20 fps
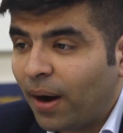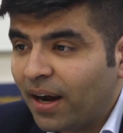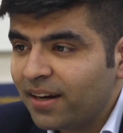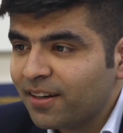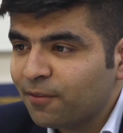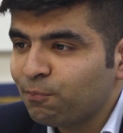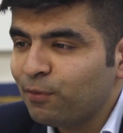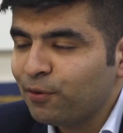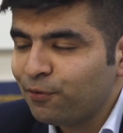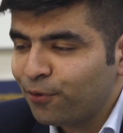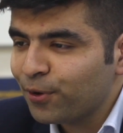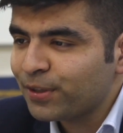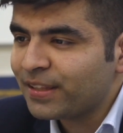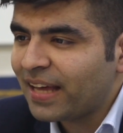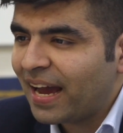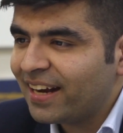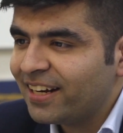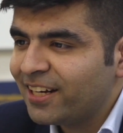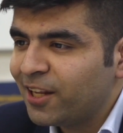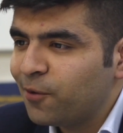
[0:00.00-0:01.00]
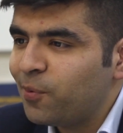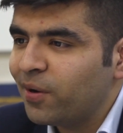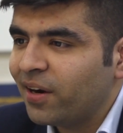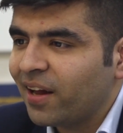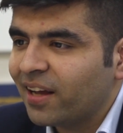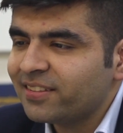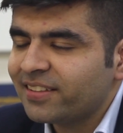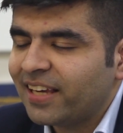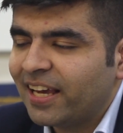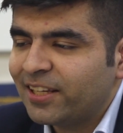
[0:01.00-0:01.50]
But before that,
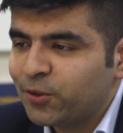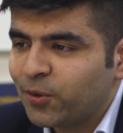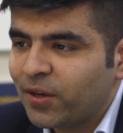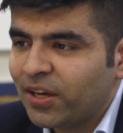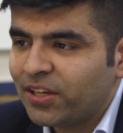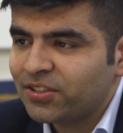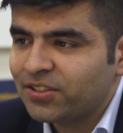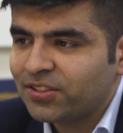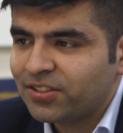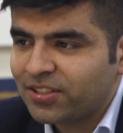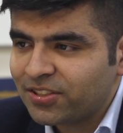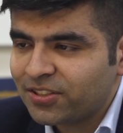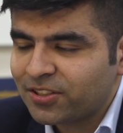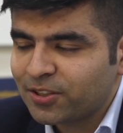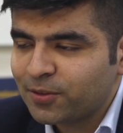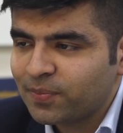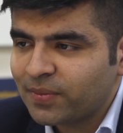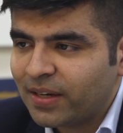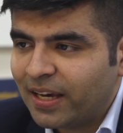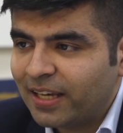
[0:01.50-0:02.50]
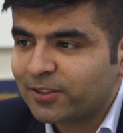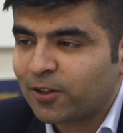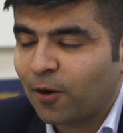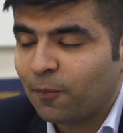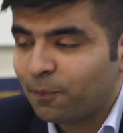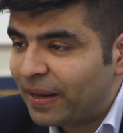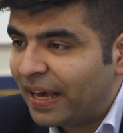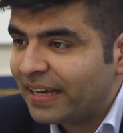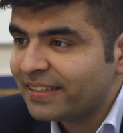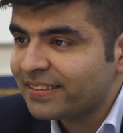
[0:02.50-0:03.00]
liberal arts education system is
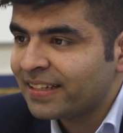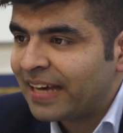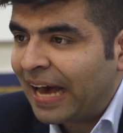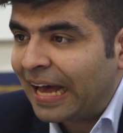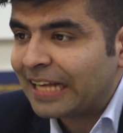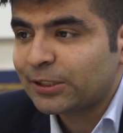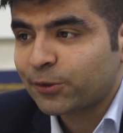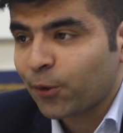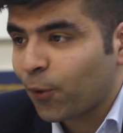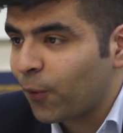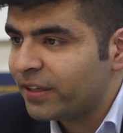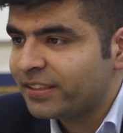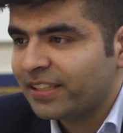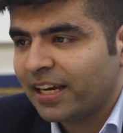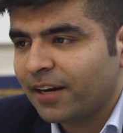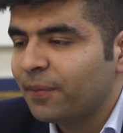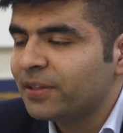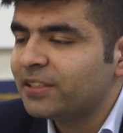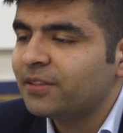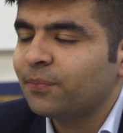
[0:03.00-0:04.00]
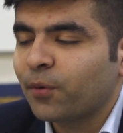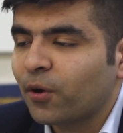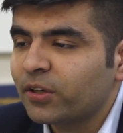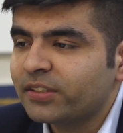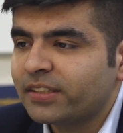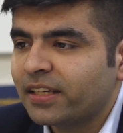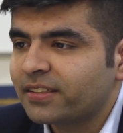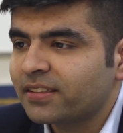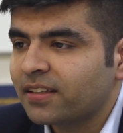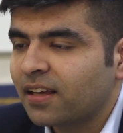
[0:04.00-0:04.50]
complex and so is the admission
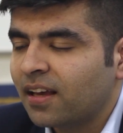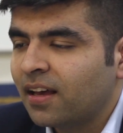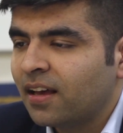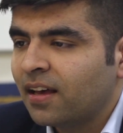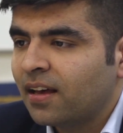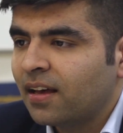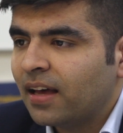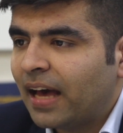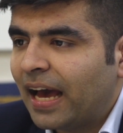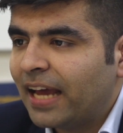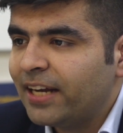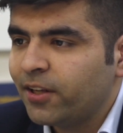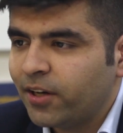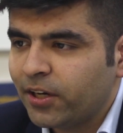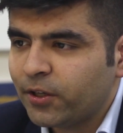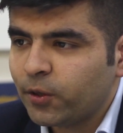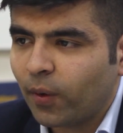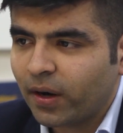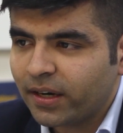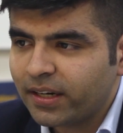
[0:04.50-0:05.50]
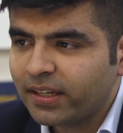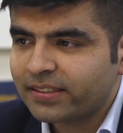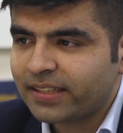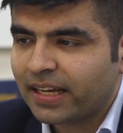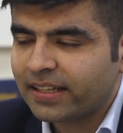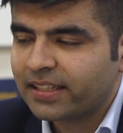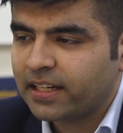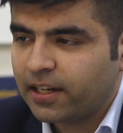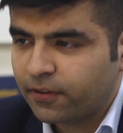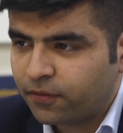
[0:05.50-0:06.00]
process. And you need to
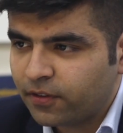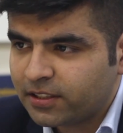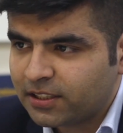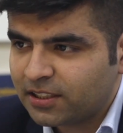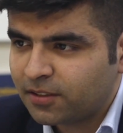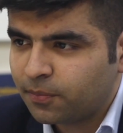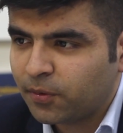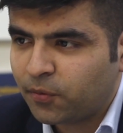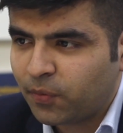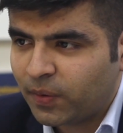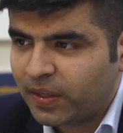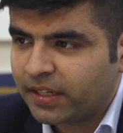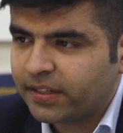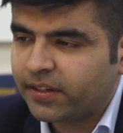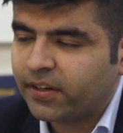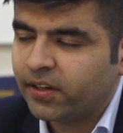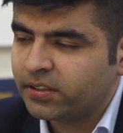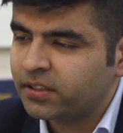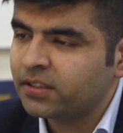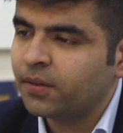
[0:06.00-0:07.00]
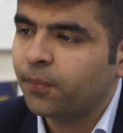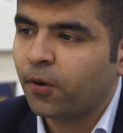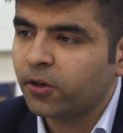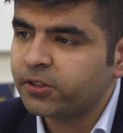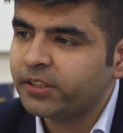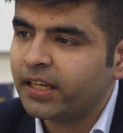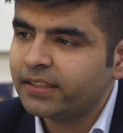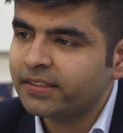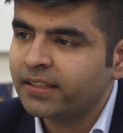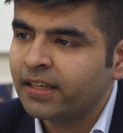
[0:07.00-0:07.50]
understand the differences between a traditional
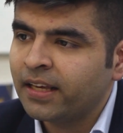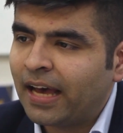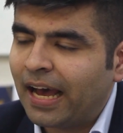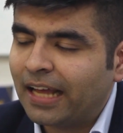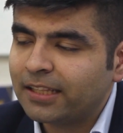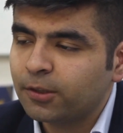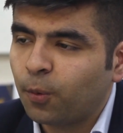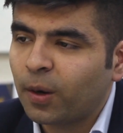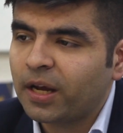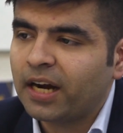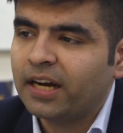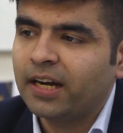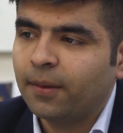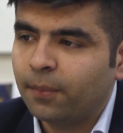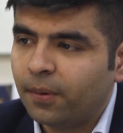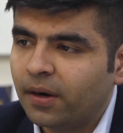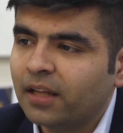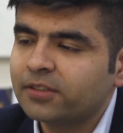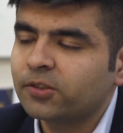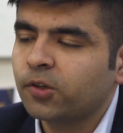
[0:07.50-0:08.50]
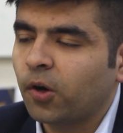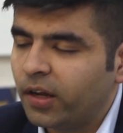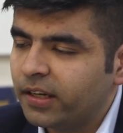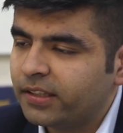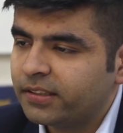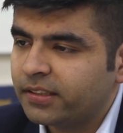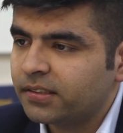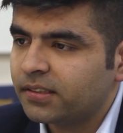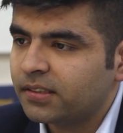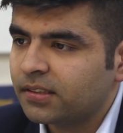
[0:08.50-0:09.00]
process and the one at liberal arts
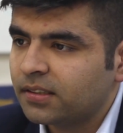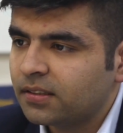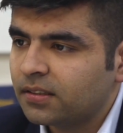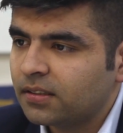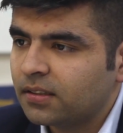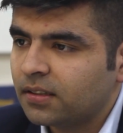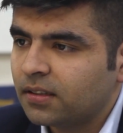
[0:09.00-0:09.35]
colleges.